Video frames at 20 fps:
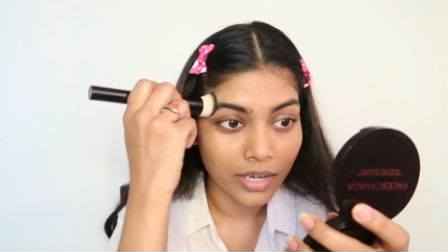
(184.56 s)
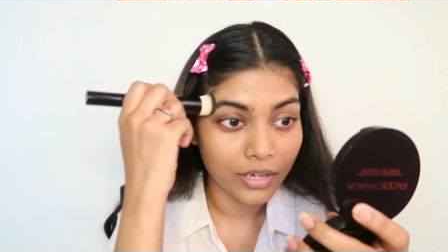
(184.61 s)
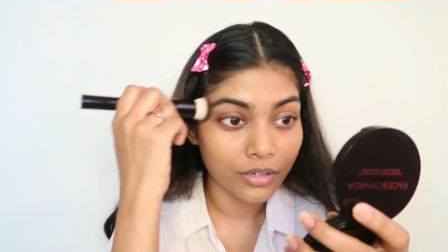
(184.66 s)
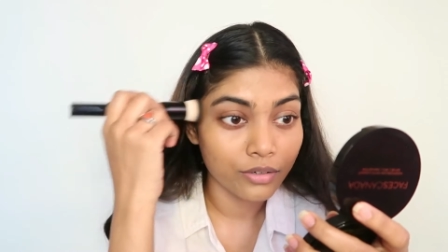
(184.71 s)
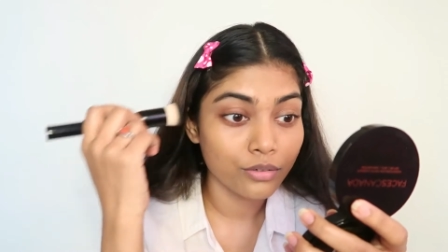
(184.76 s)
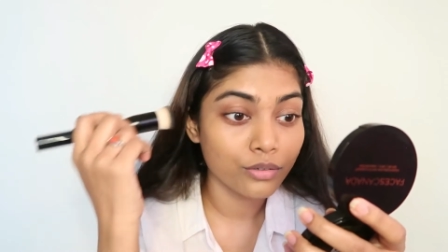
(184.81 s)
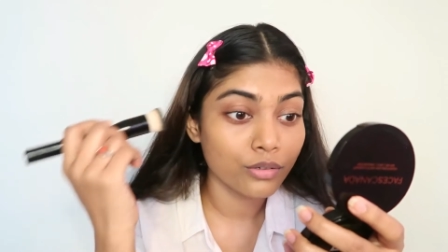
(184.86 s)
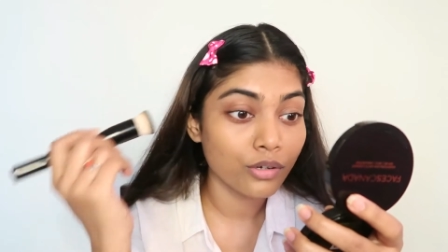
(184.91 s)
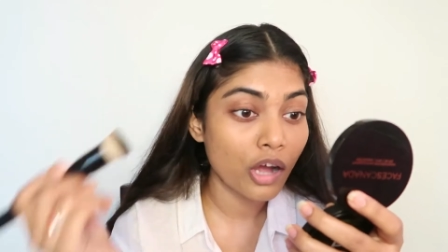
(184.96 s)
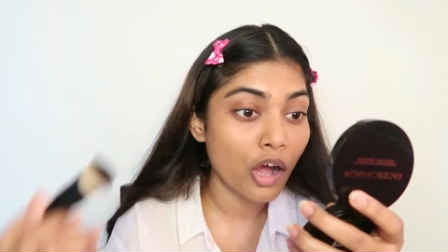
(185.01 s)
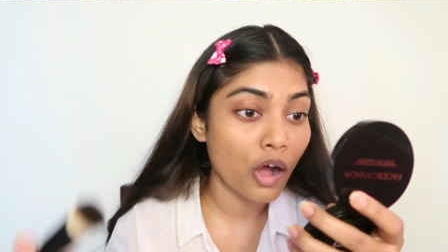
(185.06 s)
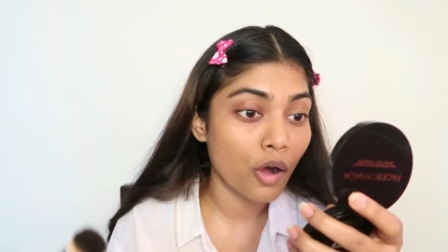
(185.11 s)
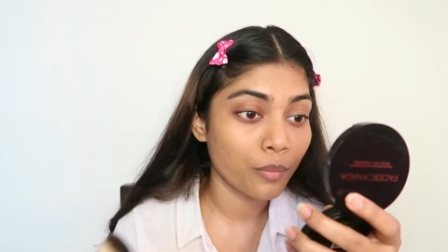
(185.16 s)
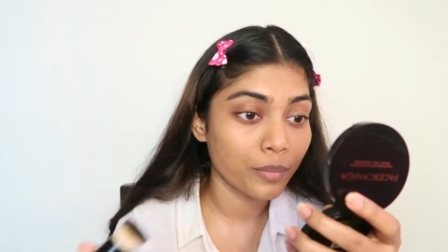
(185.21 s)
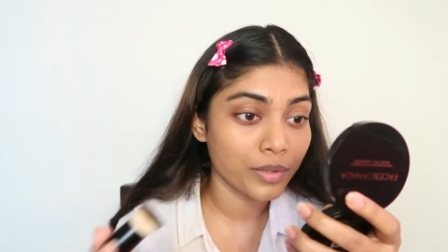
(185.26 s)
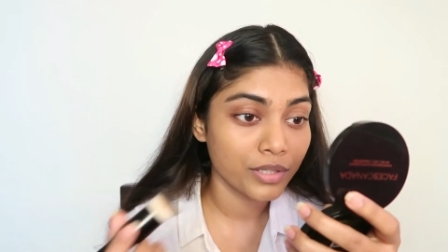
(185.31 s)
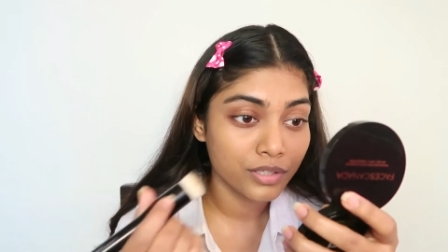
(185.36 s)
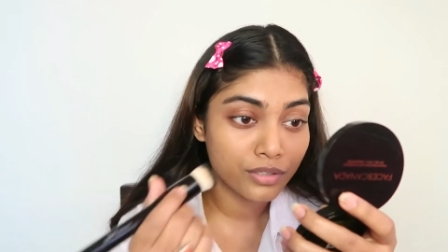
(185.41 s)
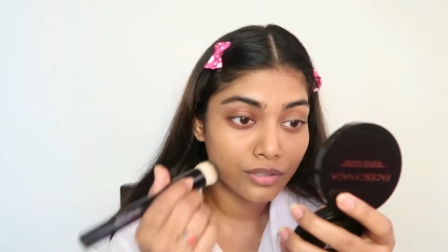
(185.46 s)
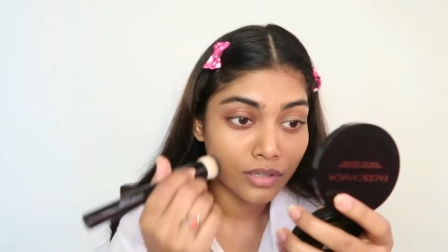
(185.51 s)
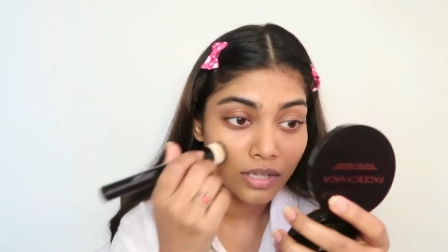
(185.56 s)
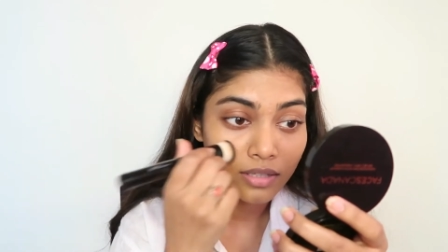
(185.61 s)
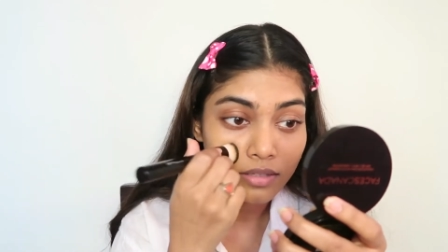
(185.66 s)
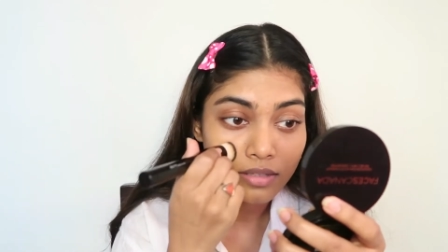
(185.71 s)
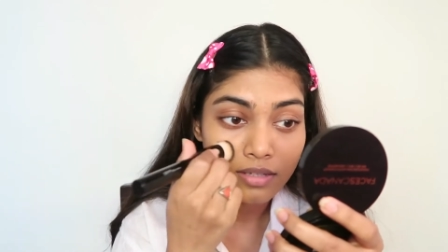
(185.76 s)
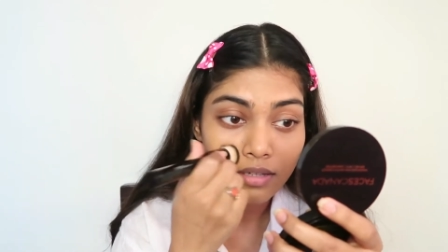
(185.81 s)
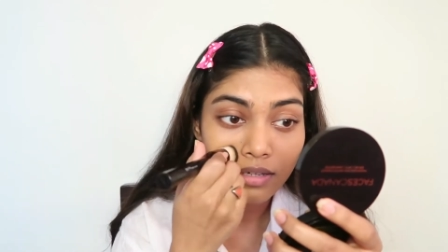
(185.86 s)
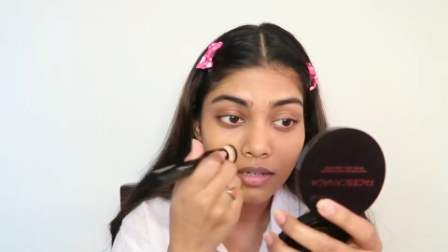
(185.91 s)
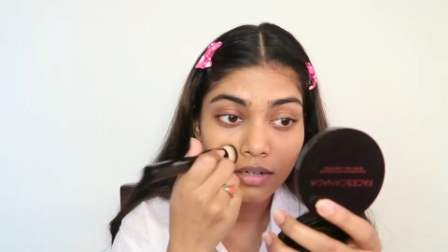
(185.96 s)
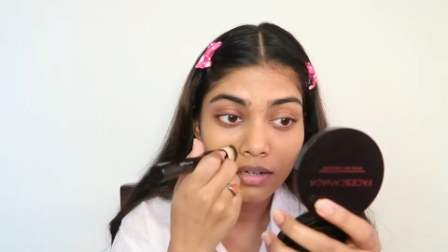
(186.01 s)
I don't know how much
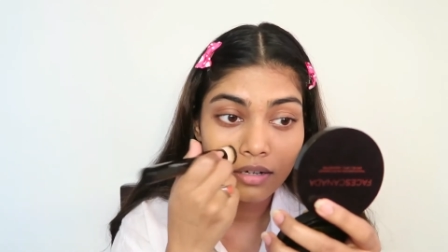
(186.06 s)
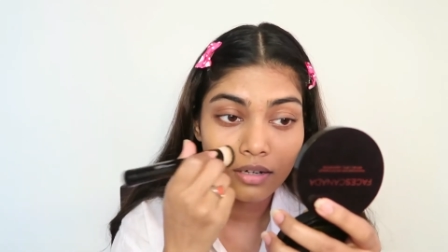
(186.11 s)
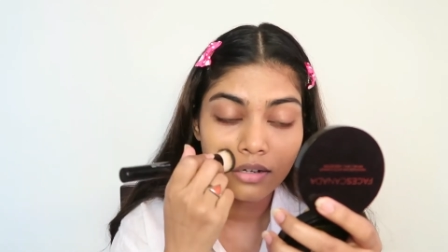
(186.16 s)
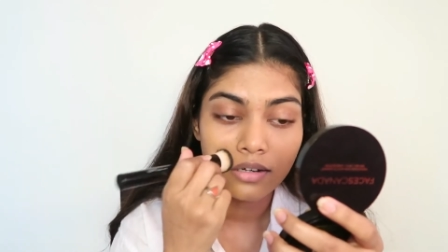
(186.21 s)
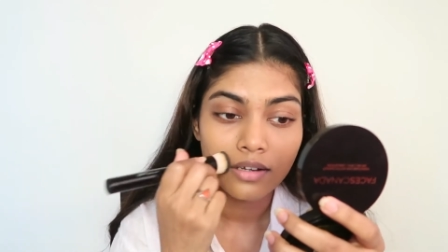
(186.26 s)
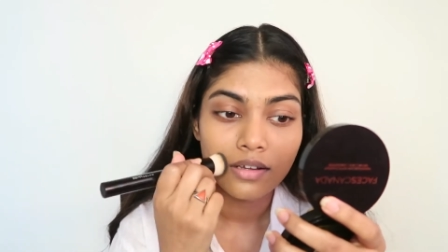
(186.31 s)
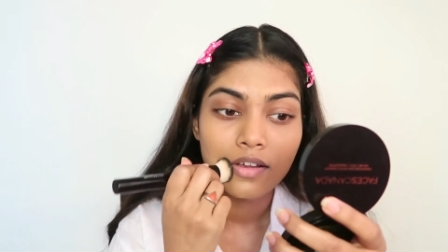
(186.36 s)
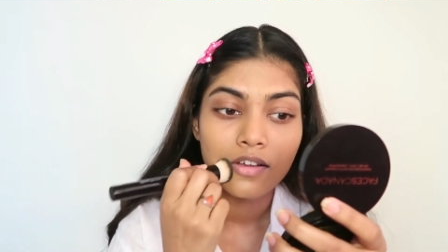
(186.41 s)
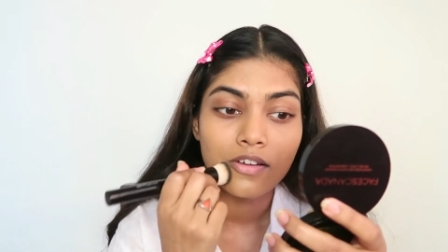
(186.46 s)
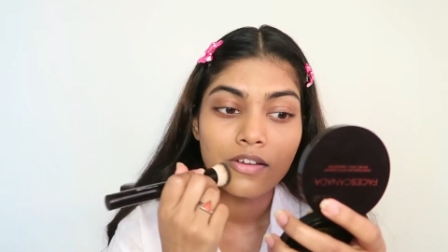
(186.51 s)
concealer